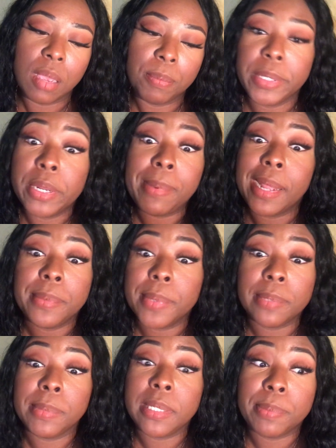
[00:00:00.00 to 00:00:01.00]
But nobody
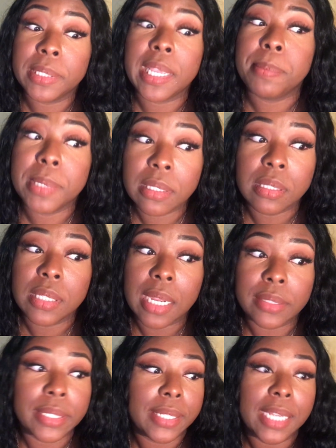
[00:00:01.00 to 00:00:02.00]
wants me to put their business
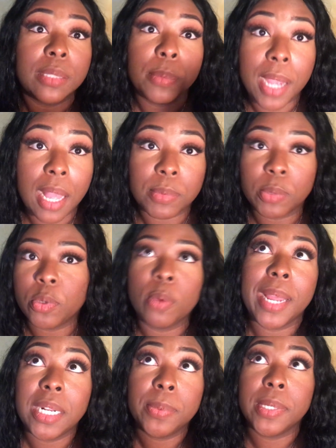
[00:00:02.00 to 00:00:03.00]
out there. That's the problem.
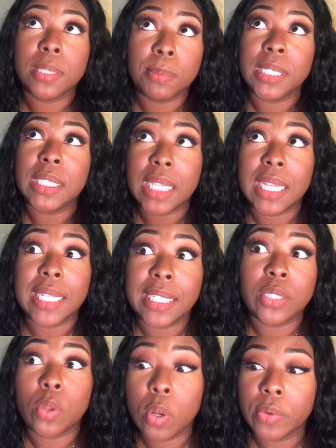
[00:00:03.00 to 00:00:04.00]
Nobody wants me to tell
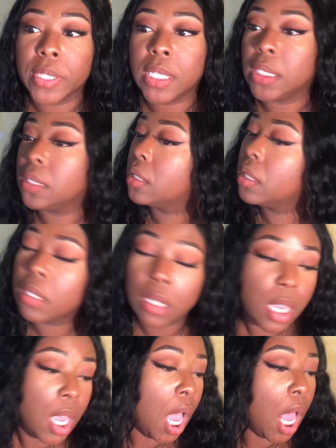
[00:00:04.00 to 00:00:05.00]
their story. Because
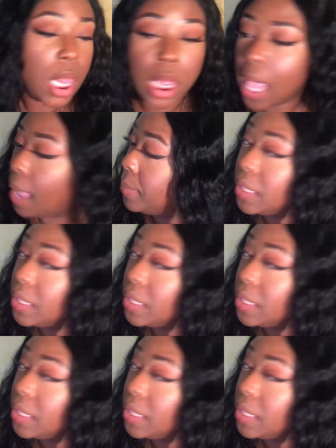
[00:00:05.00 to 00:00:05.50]
let